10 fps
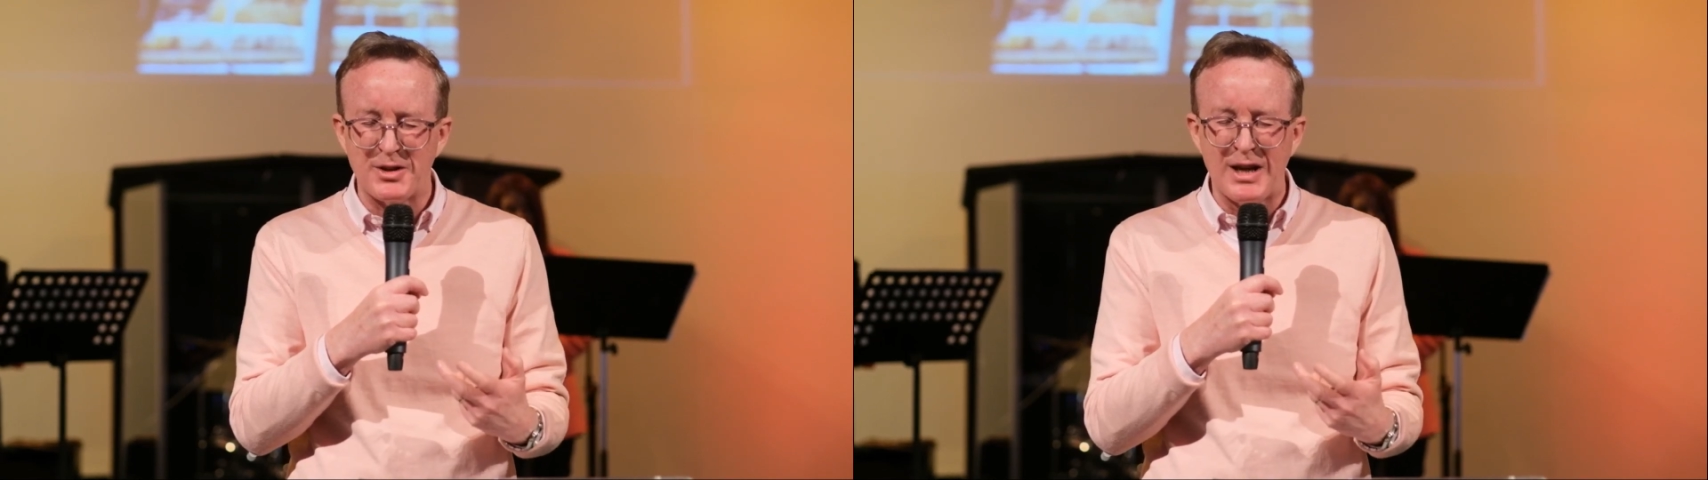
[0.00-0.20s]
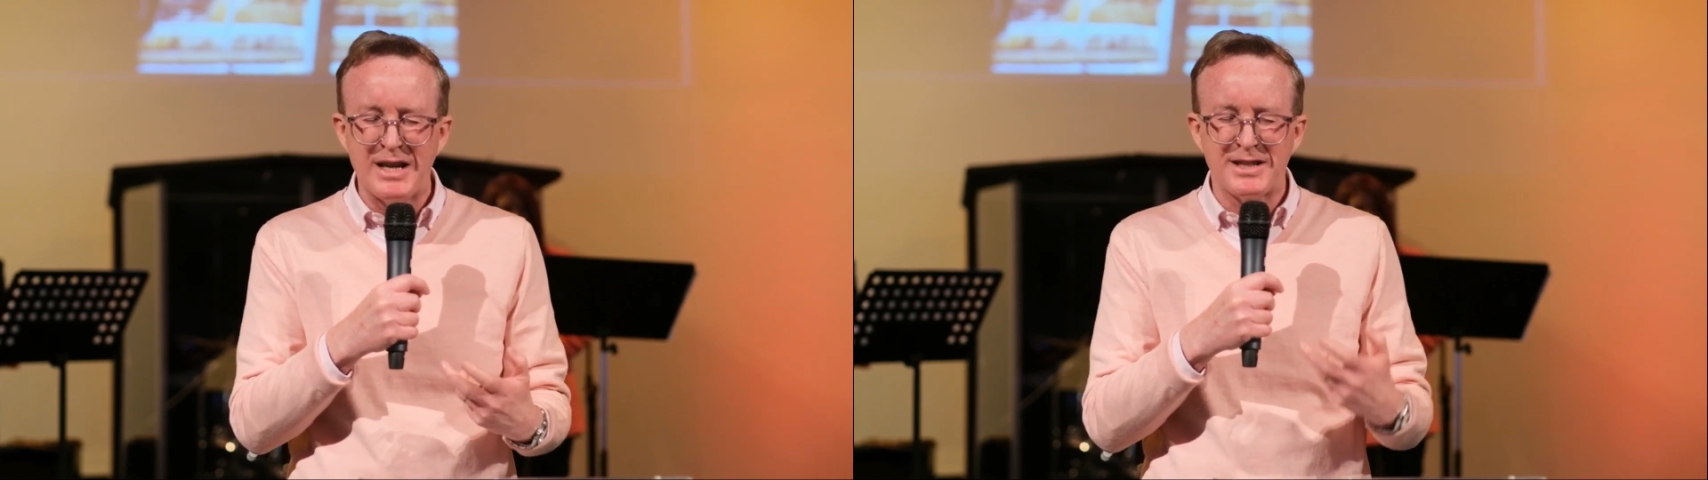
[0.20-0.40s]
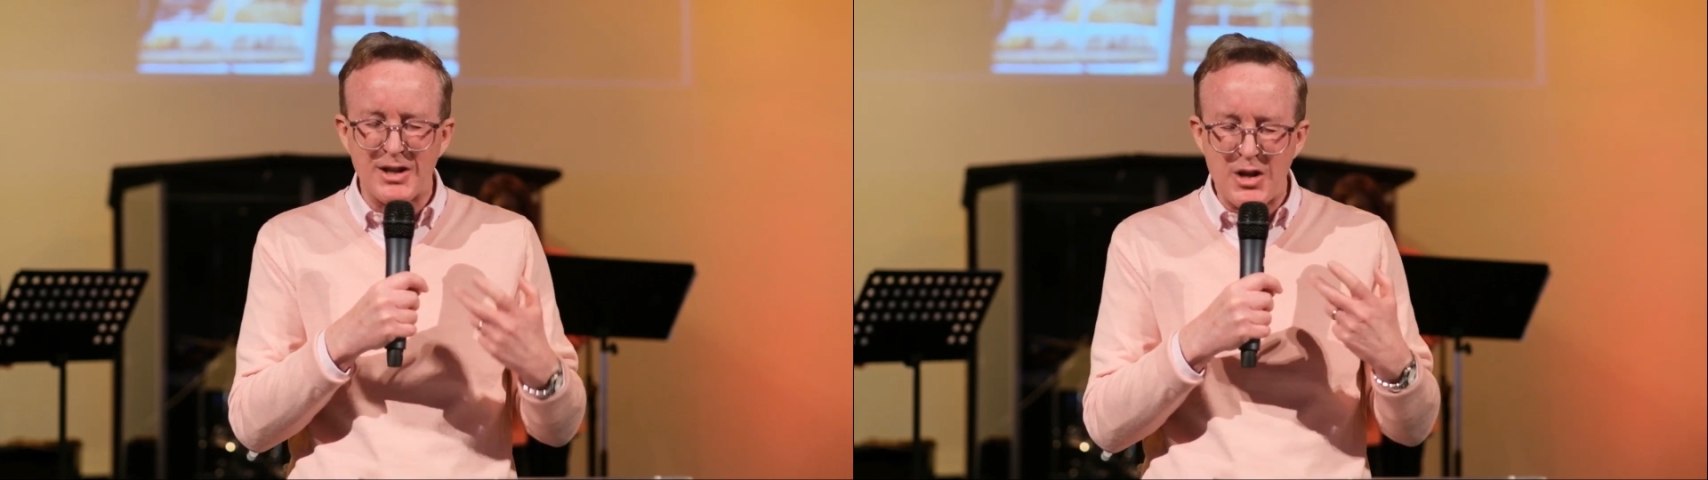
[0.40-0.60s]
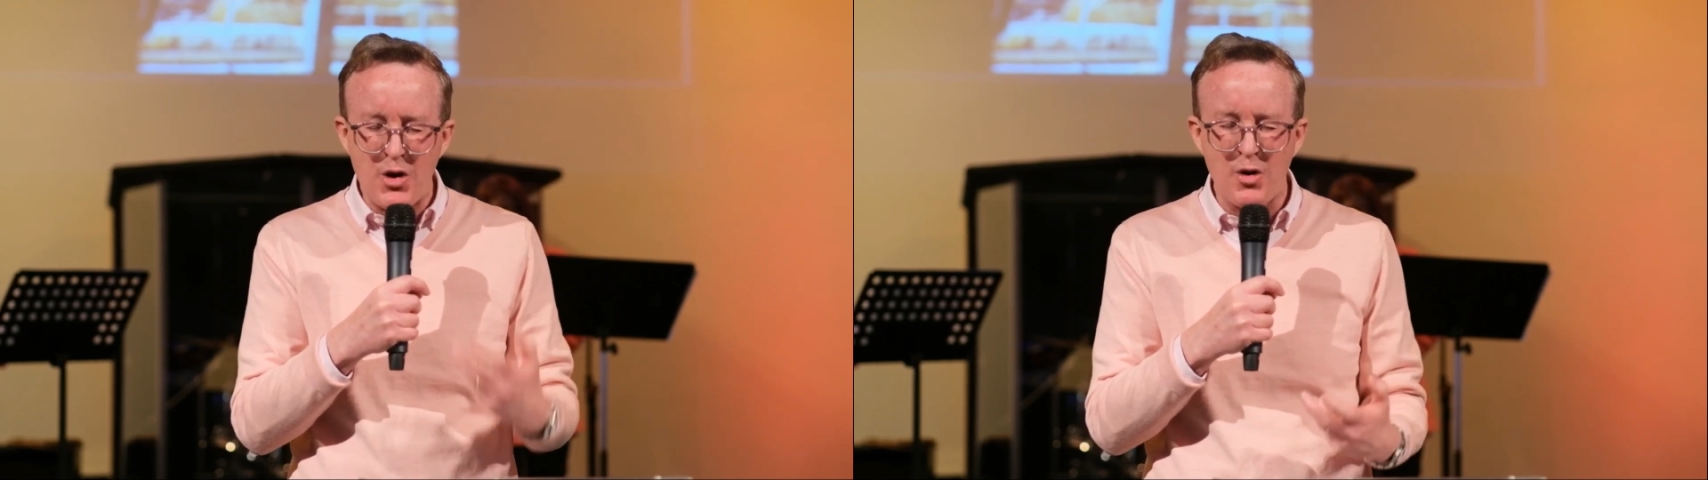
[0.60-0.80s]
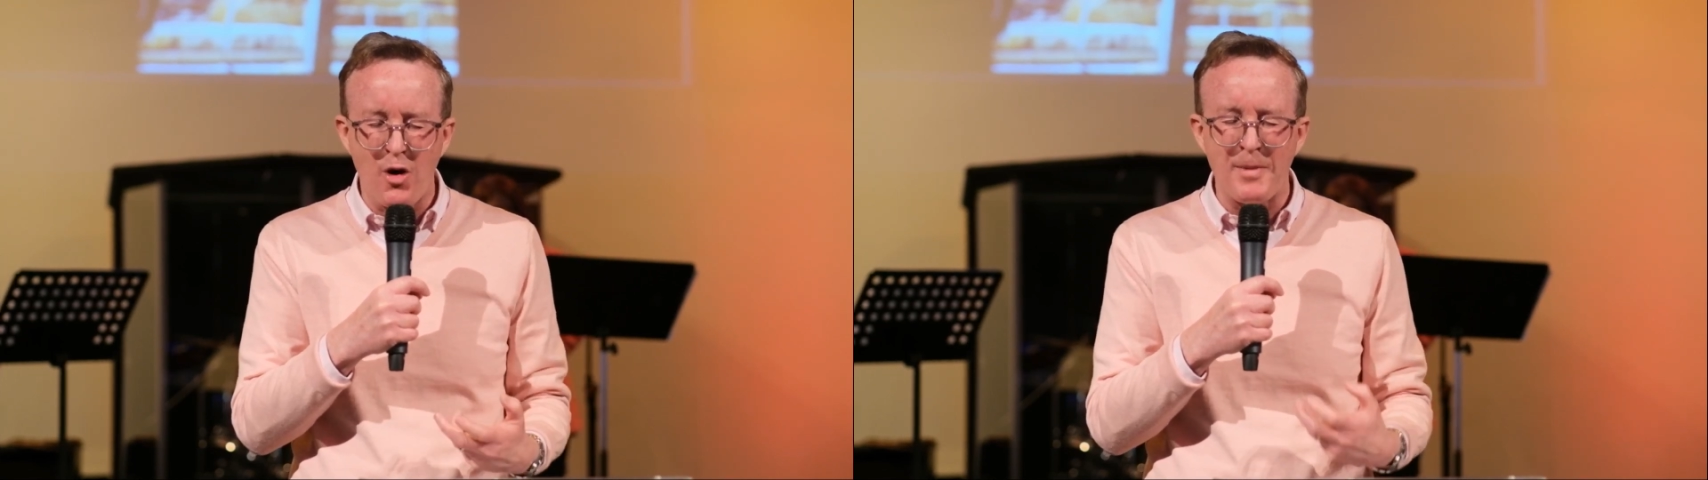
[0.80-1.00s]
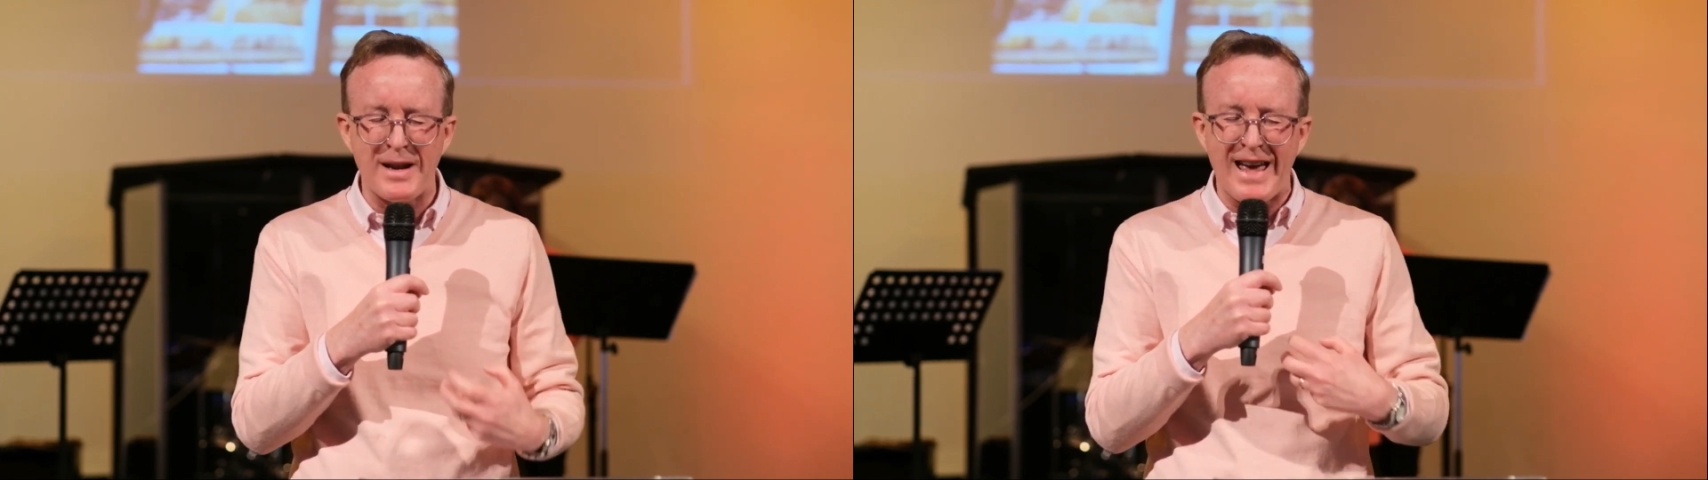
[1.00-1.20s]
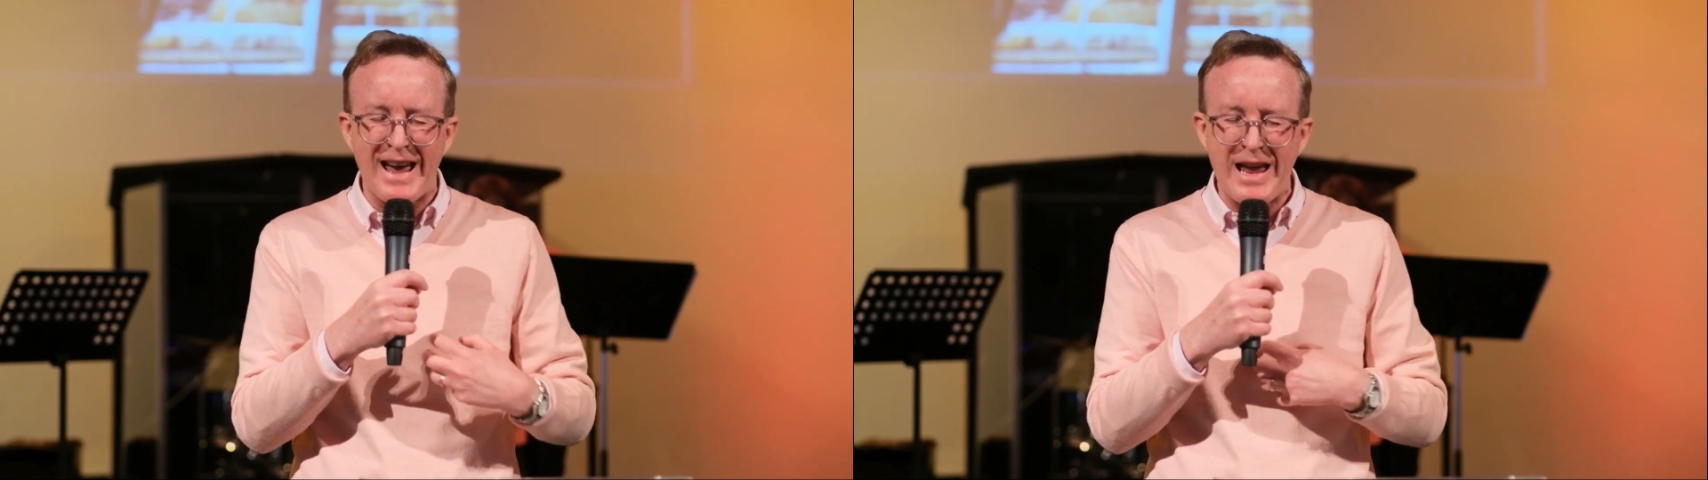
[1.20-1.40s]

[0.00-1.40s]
It's the new covenant that He